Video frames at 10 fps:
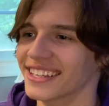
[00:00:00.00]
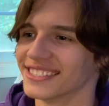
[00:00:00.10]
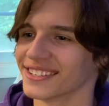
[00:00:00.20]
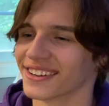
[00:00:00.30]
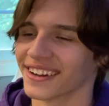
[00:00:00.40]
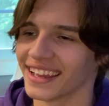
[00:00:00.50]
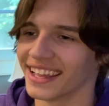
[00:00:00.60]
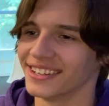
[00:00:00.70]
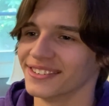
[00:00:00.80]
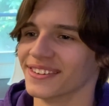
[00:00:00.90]
So go ahead
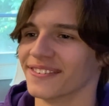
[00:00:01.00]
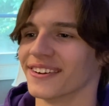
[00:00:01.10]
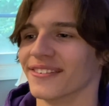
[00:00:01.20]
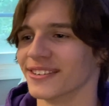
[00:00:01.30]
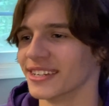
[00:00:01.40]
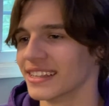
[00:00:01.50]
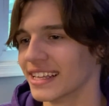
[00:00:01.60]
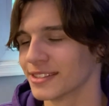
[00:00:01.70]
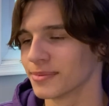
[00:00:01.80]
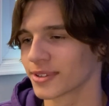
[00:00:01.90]
and do me a favor, hit
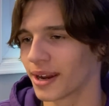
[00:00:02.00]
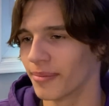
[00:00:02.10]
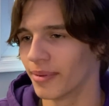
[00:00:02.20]
that subscribe